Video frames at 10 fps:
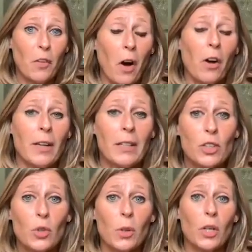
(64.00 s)
fall
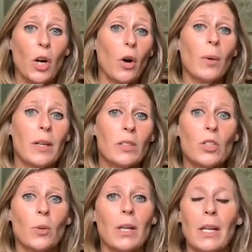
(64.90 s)
into it, go
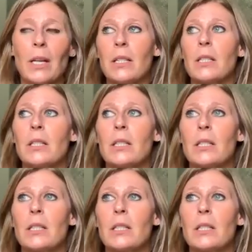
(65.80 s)
into it, and it